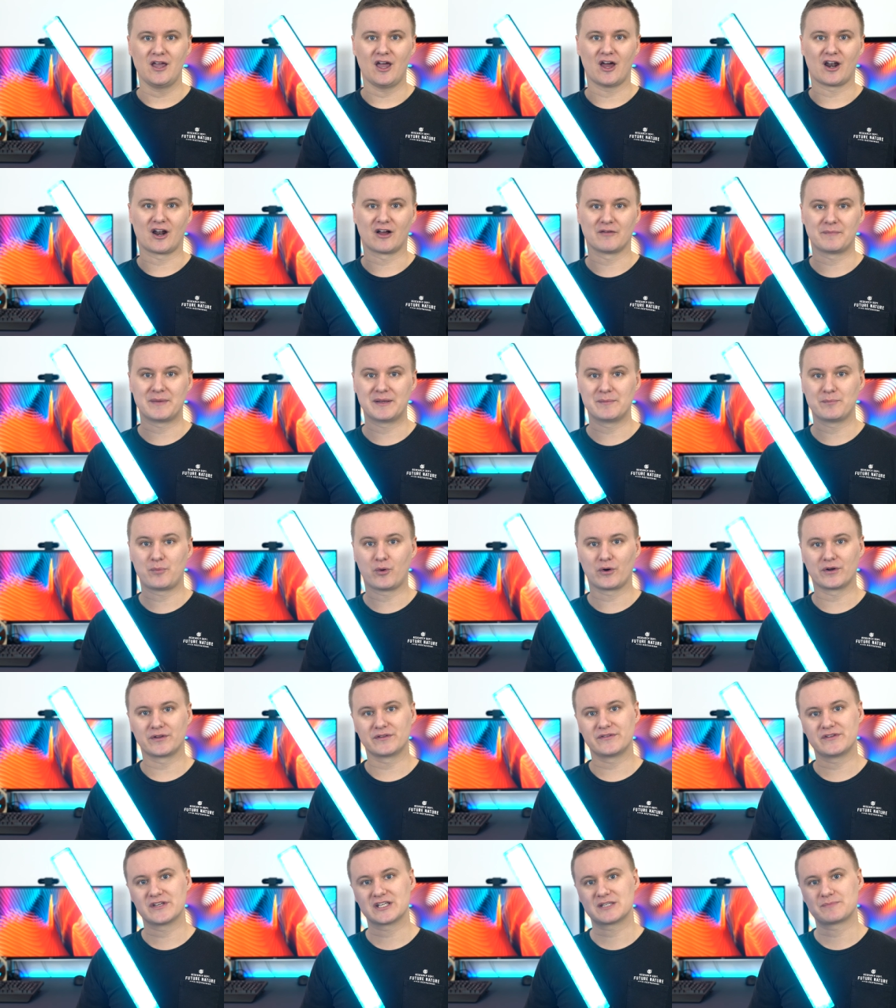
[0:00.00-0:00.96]
And I've been
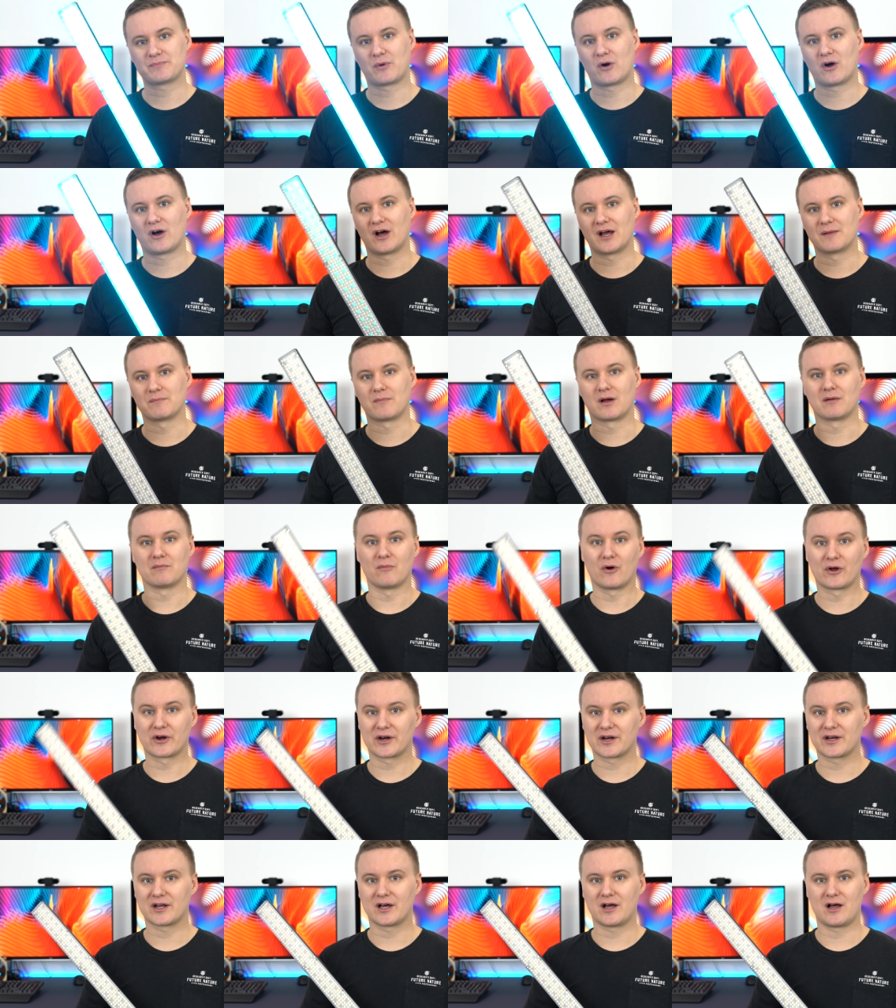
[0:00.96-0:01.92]
putting this behind my
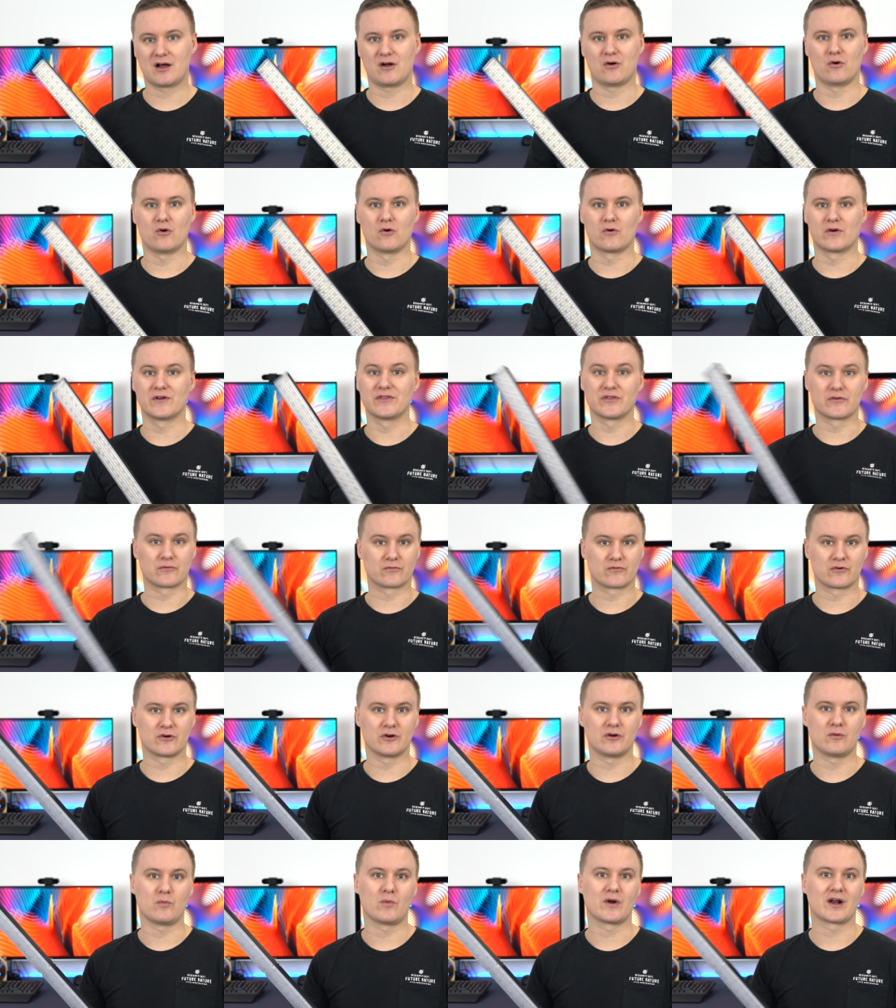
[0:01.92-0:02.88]
monitor or in the
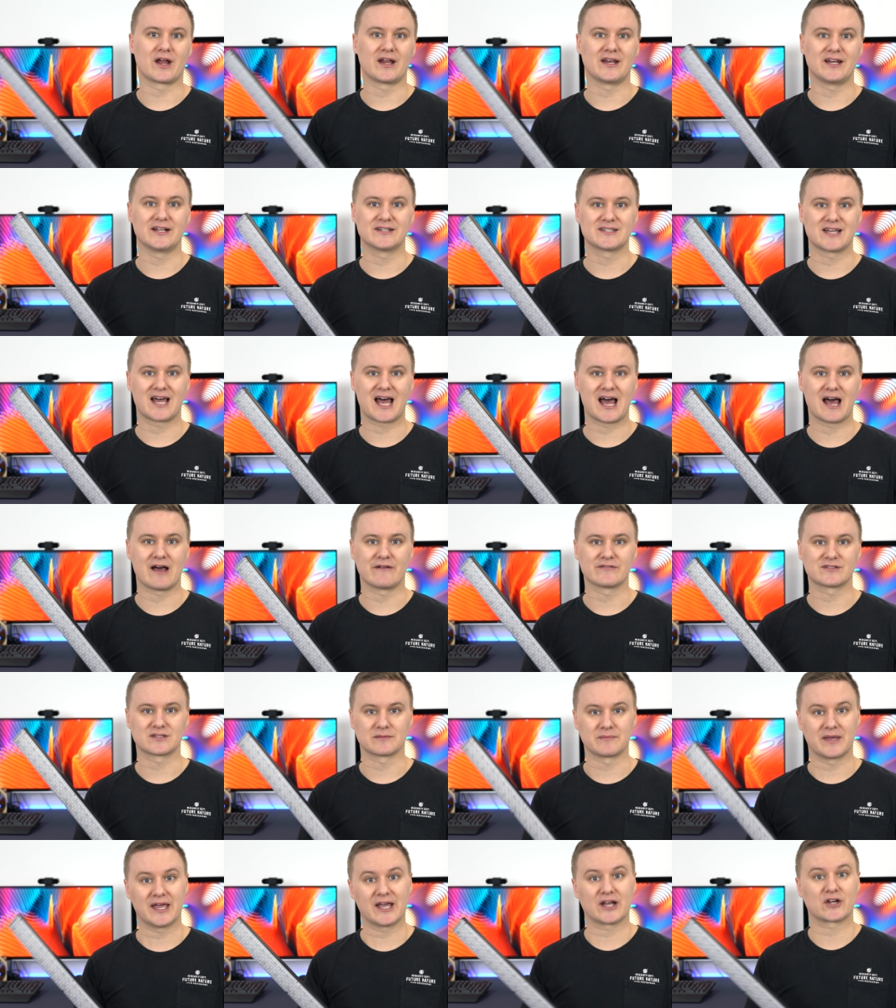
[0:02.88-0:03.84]
room when I need to have
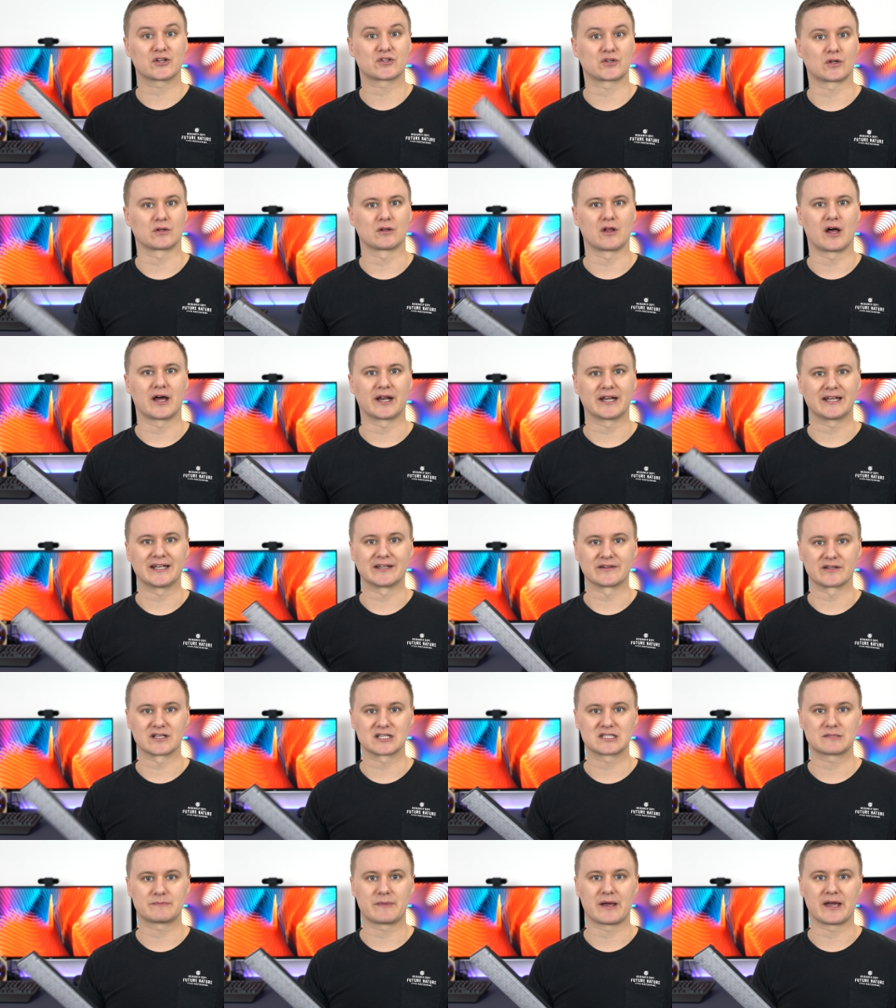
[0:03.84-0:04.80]
some extra lighting in
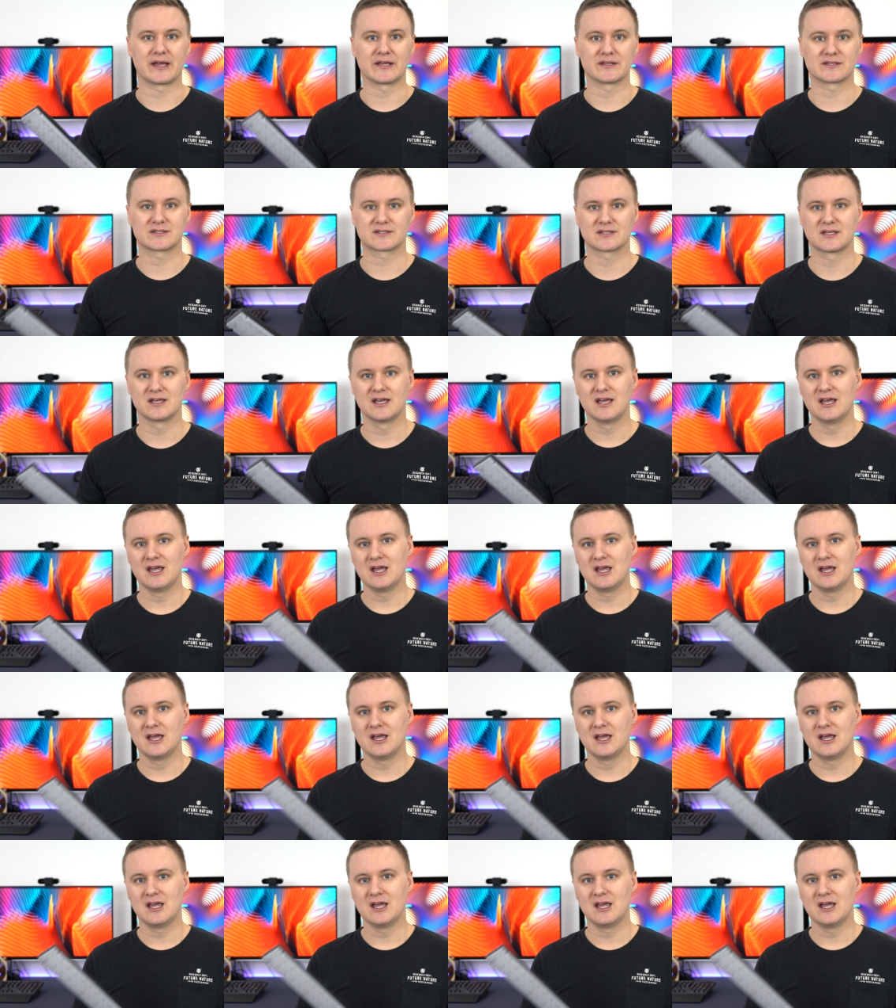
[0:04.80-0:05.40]
the space.